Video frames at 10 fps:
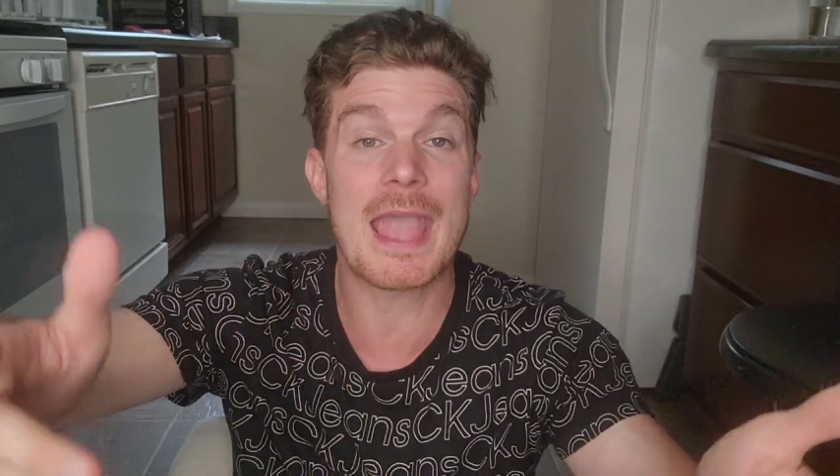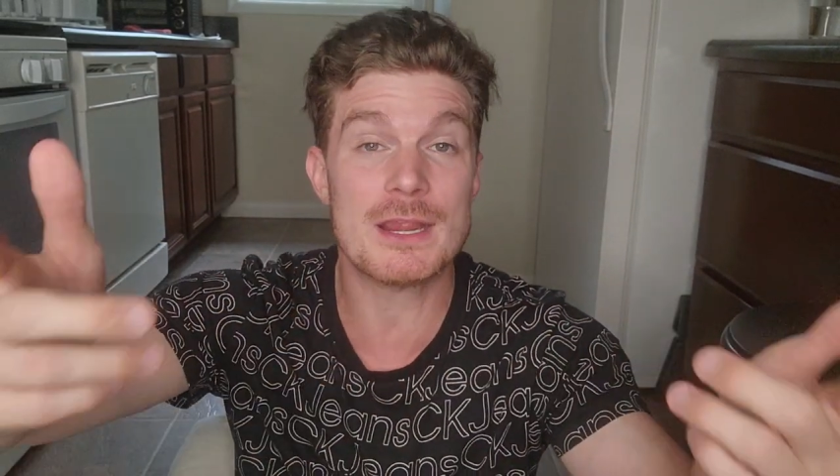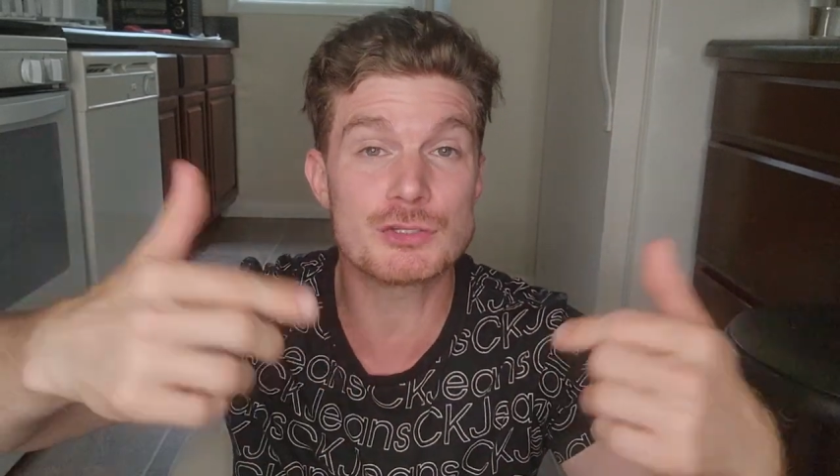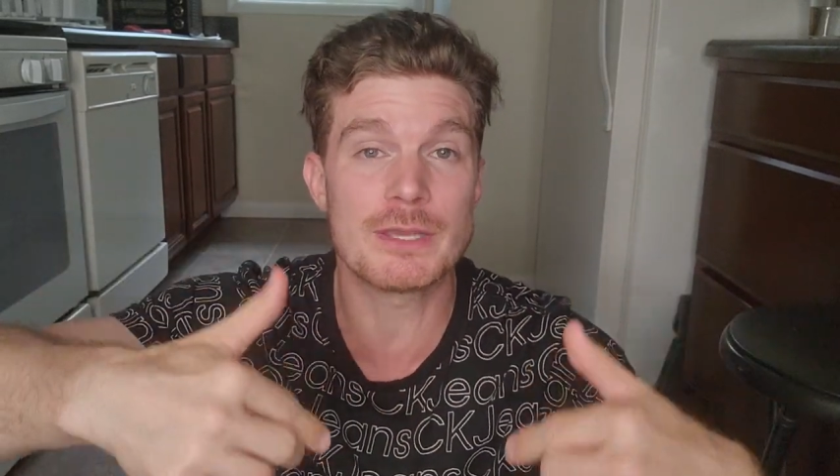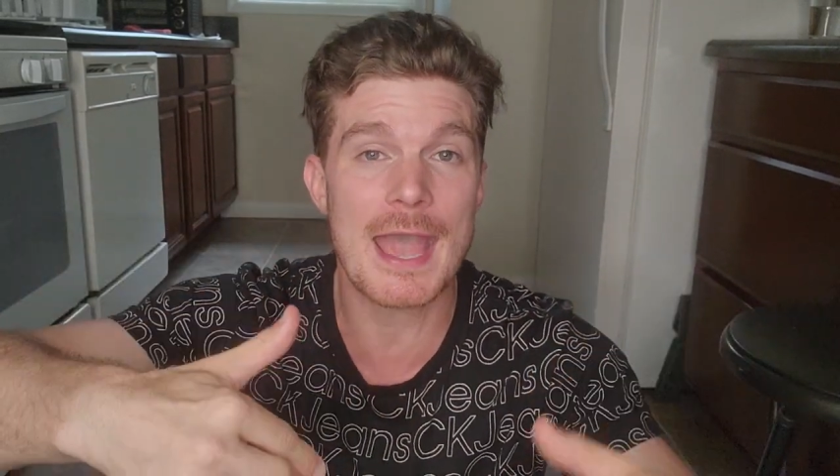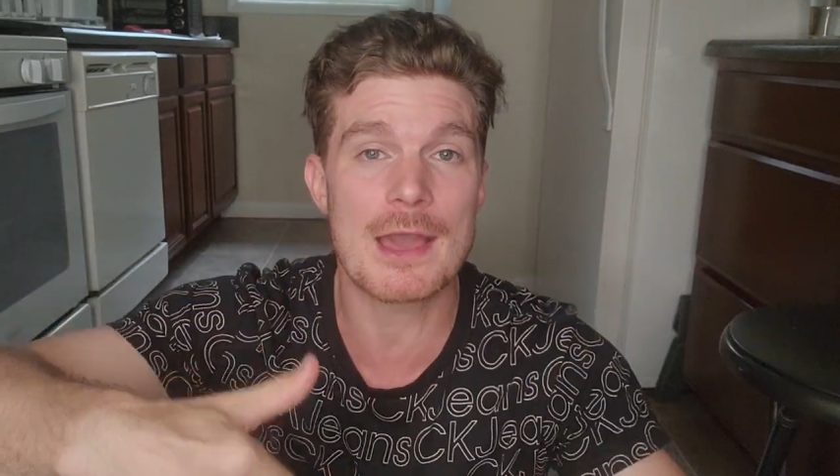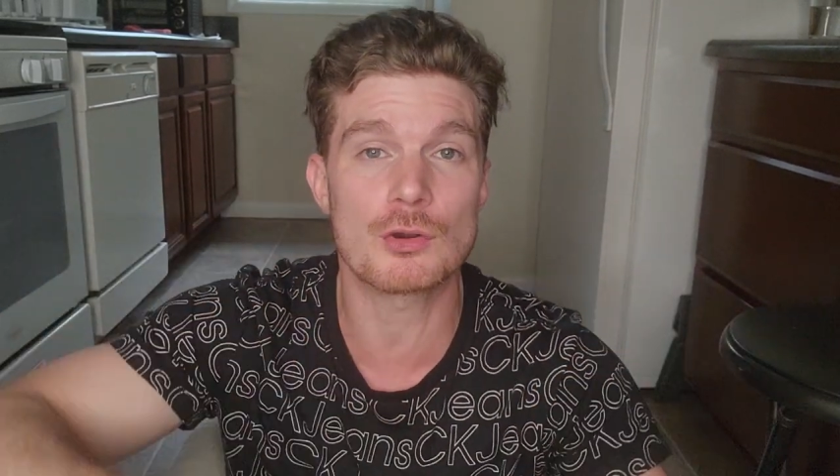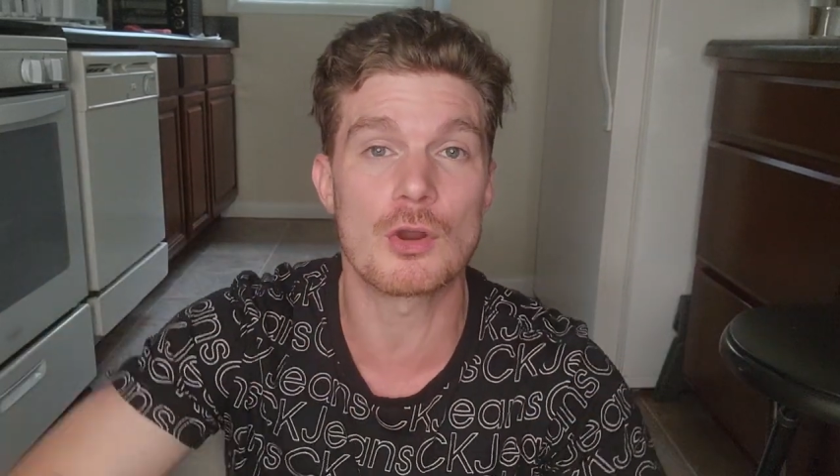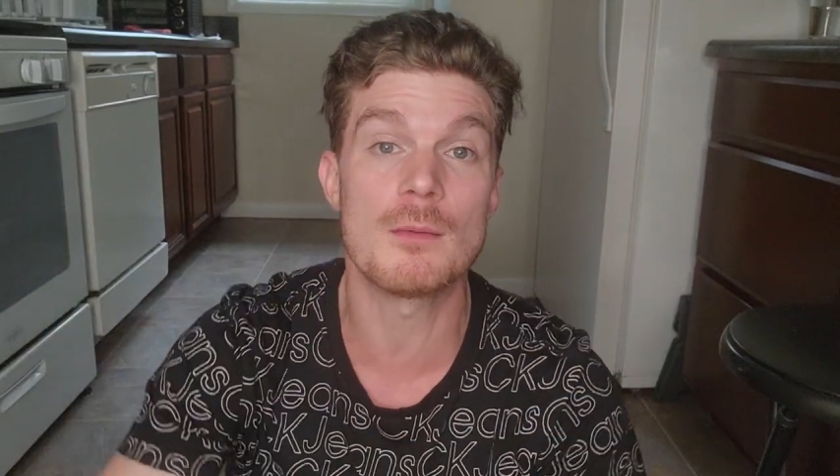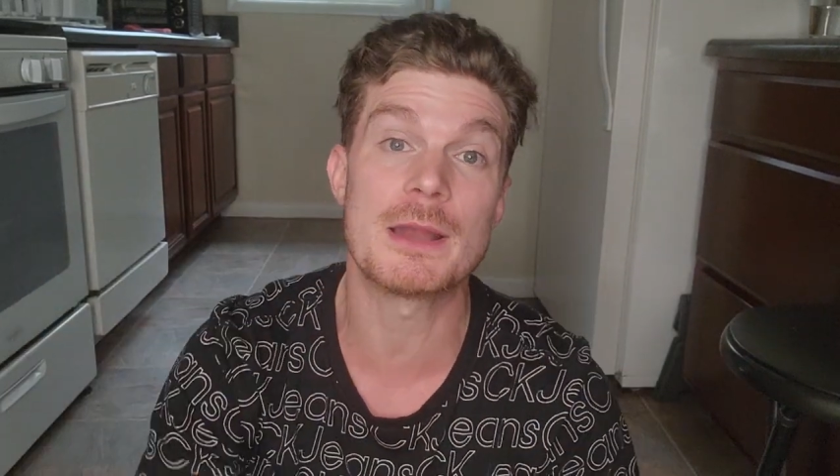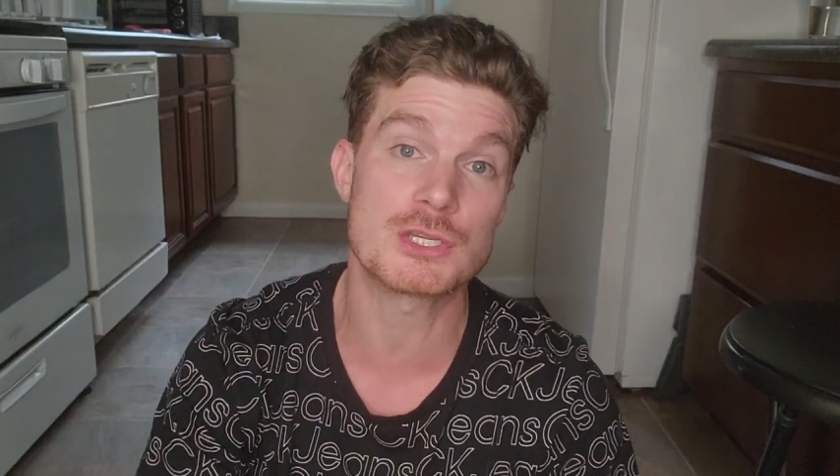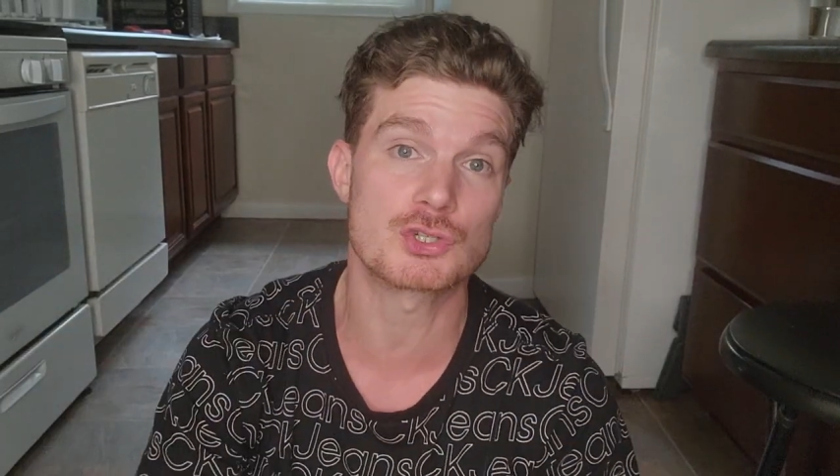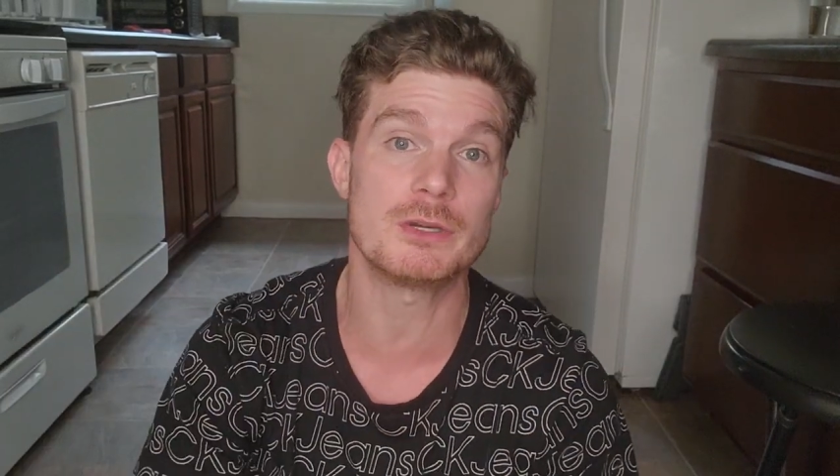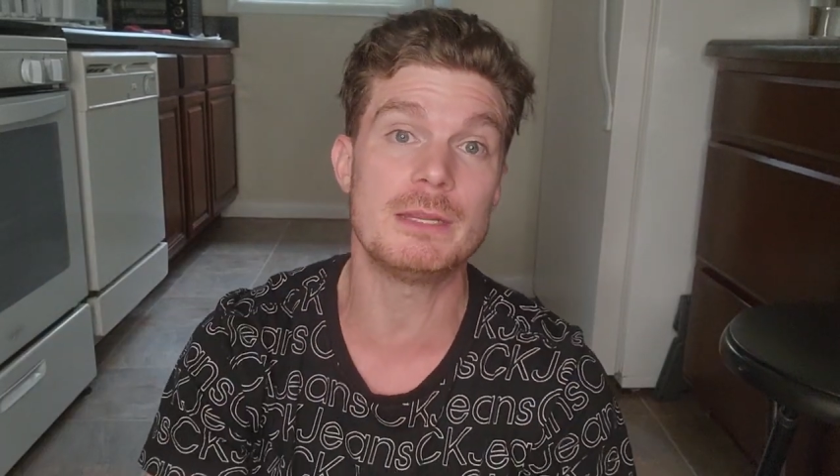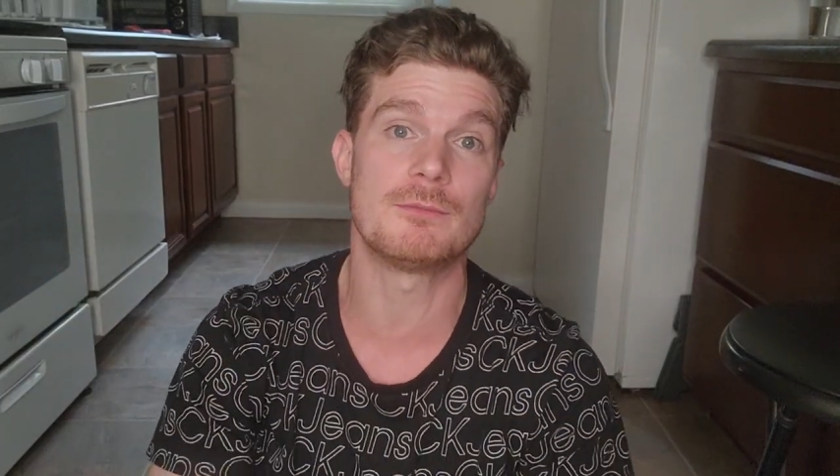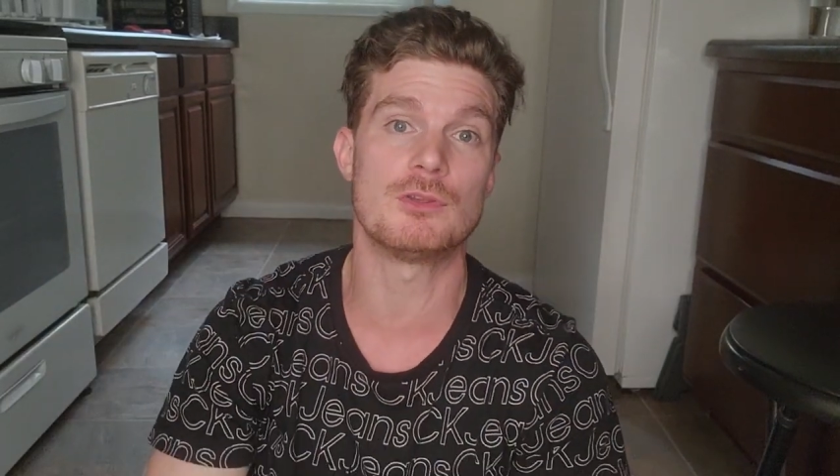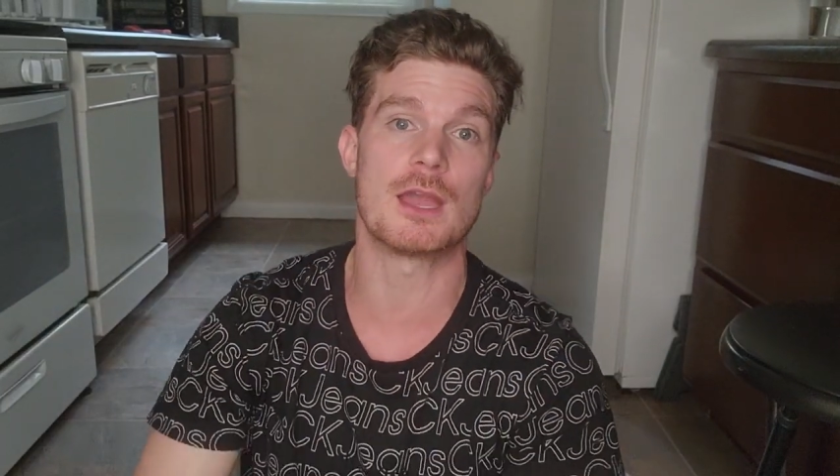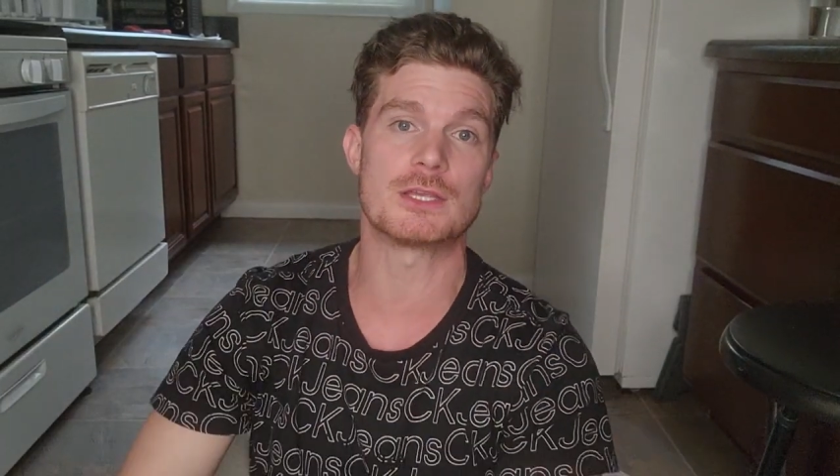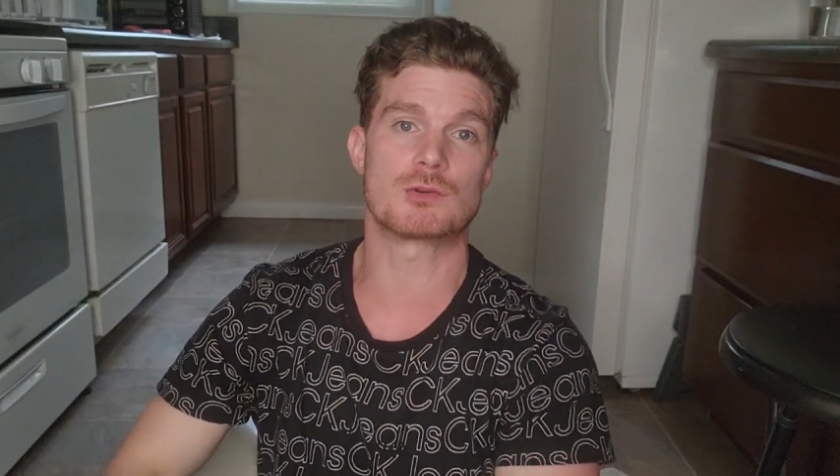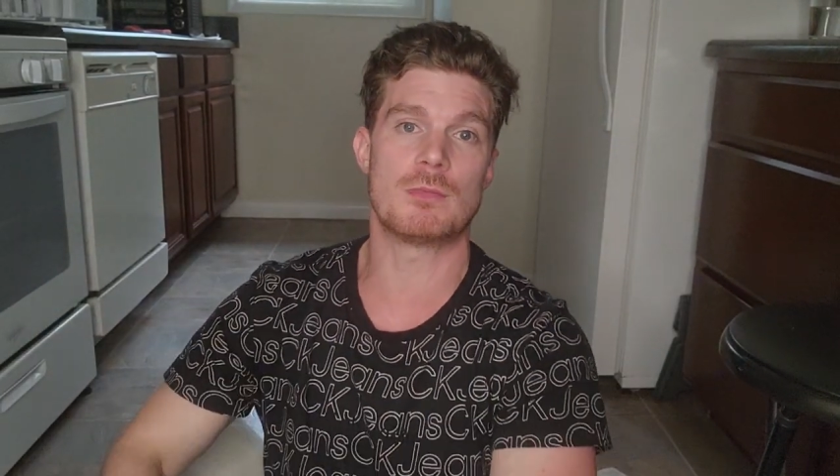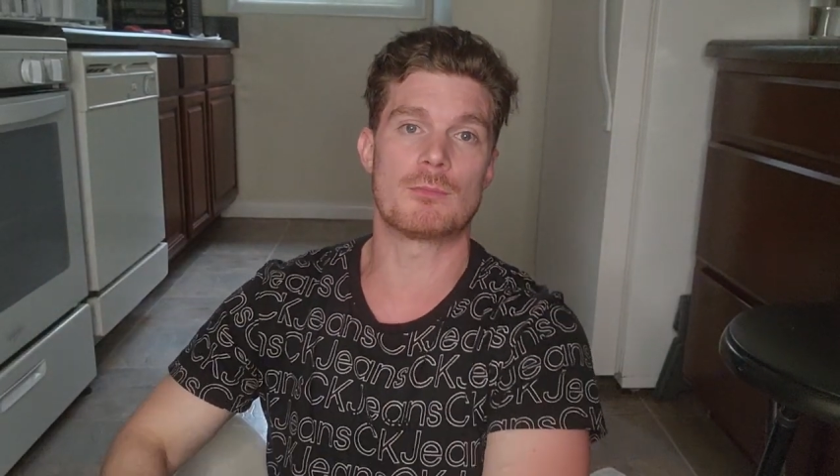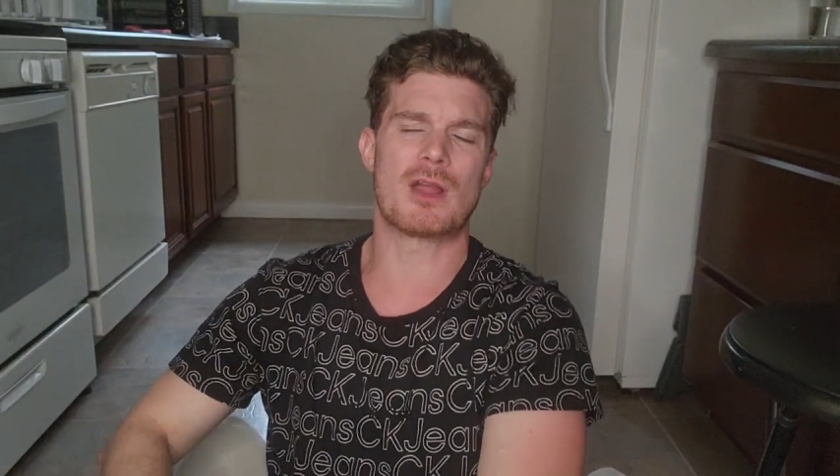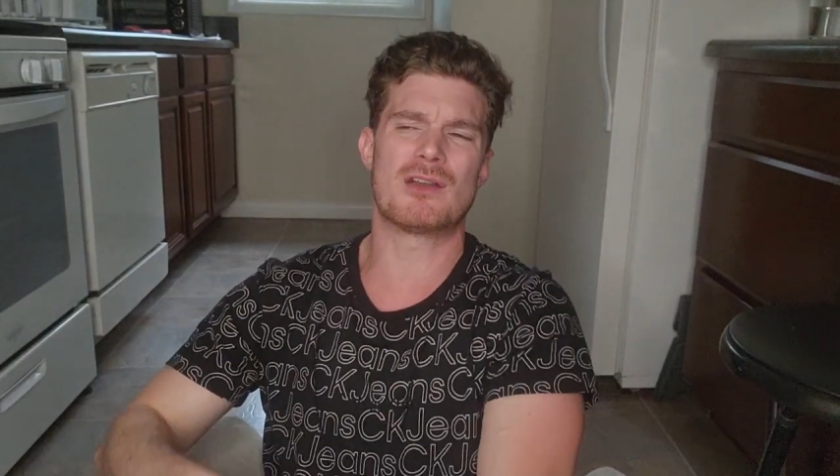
I actually had her on my stream, if you guys remember.